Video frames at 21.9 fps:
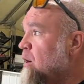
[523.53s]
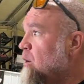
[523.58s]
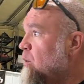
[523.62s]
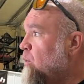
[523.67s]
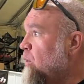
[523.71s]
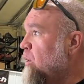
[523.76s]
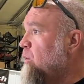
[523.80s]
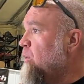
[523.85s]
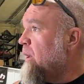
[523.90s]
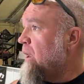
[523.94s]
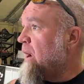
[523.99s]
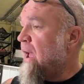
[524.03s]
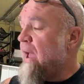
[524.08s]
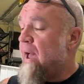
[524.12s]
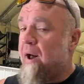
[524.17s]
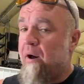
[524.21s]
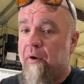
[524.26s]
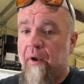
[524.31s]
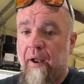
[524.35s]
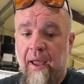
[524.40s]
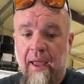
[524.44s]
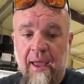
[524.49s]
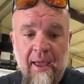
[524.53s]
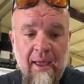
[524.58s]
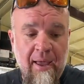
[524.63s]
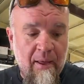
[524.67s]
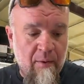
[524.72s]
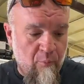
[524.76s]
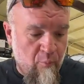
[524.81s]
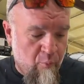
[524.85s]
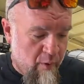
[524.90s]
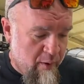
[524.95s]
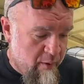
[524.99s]
we went out
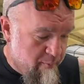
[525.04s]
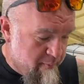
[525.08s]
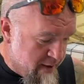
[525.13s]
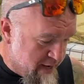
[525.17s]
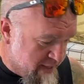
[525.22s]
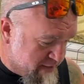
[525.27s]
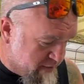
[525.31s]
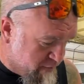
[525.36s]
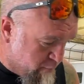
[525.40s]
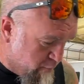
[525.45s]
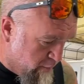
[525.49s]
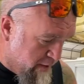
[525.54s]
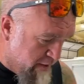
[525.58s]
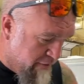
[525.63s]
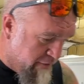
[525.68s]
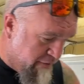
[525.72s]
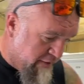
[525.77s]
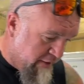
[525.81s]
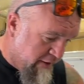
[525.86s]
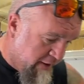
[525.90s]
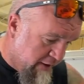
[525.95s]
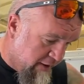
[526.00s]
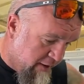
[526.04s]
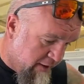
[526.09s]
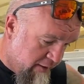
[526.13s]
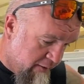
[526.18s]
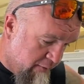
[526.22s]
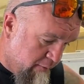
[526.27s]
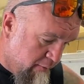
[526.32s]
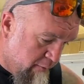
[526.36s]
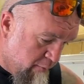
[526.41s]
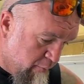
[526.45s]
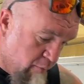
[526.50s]
and we messed with.
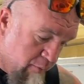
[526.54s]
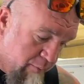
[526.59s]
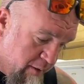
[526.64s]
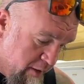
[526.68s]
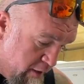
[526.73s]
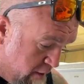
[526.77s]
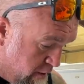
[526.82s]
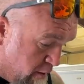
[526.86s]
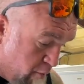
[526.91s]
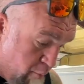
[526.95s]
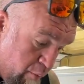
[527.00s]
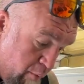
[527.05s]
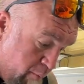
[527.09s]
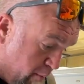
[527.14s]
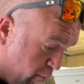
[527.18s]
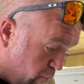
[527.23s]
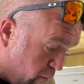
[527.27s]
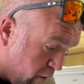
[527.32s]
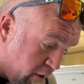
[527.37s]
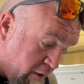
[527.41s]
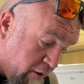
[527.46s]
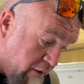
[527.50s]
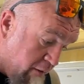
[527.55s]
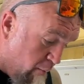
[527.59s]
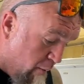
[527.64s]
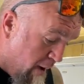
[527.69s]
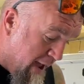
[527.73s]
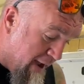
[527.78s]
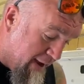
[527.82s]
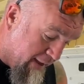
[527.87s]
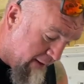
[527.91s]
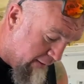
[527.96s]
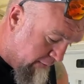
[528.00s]
We've been working on the
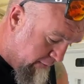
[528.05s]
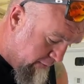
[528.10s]
wagon.